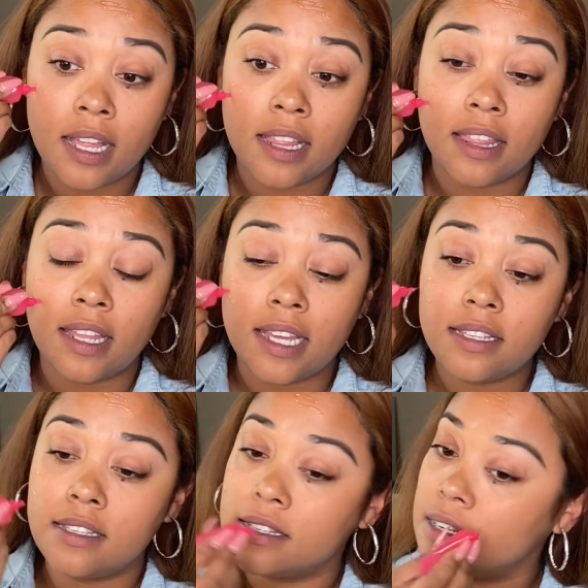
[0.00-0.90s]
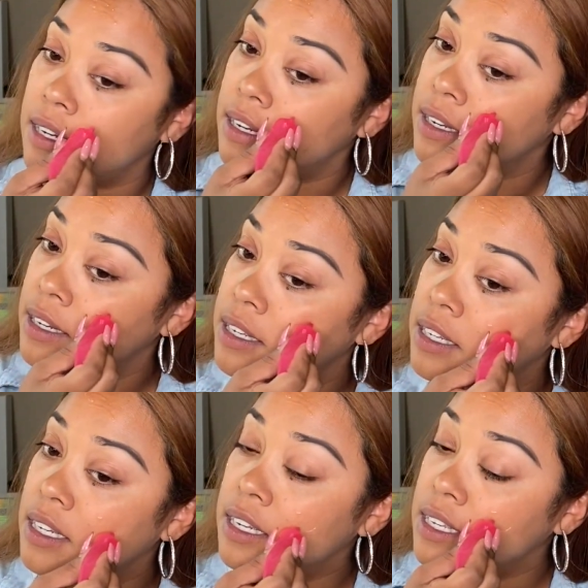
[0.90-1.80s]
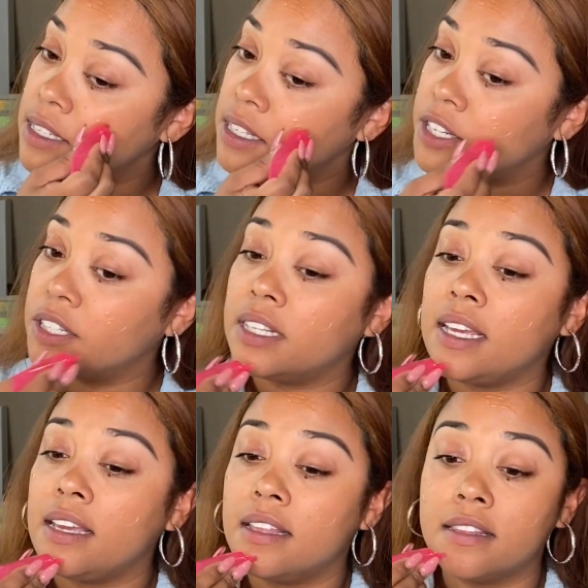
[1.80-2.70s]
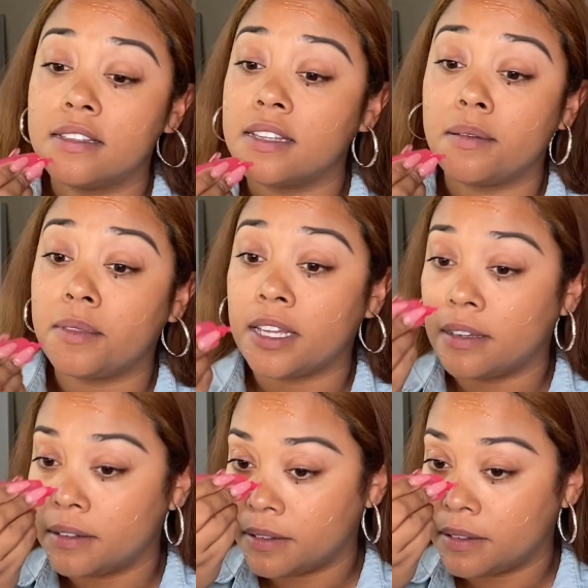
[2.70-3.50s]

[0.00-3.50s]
This is literally the same thing.